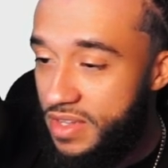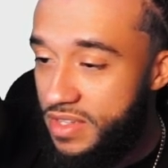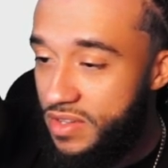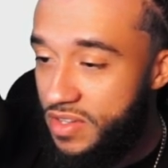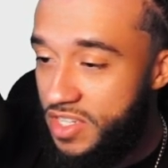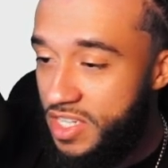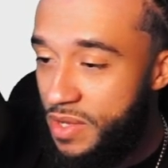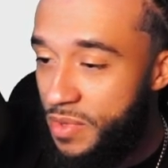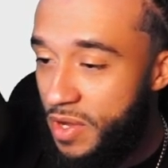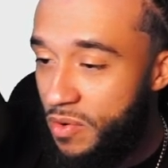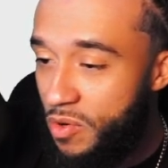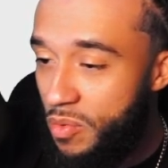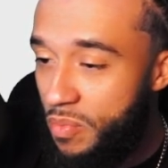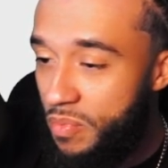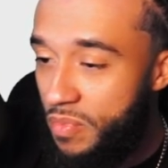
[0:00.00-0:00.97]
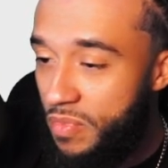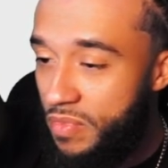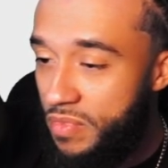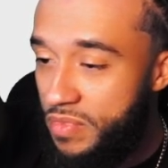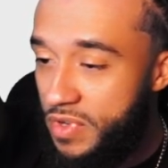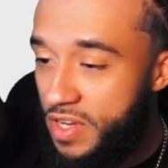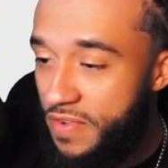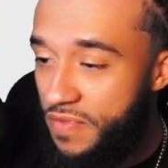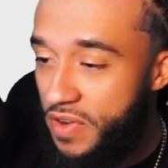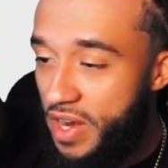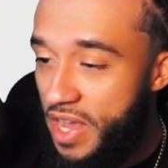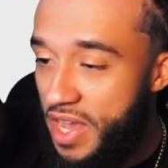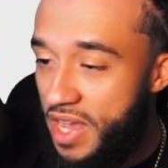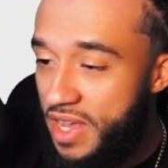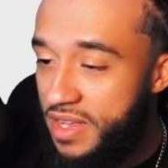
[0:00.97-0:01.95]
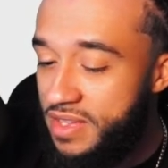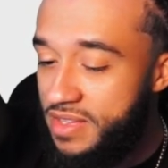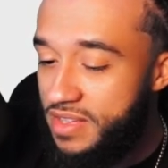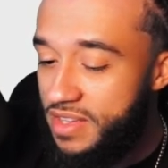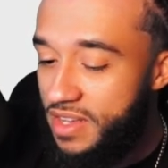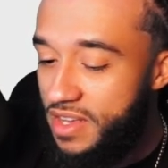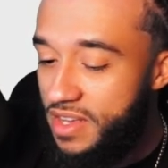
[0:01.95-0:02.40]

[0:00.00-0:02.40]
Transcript: But she can like with different hands.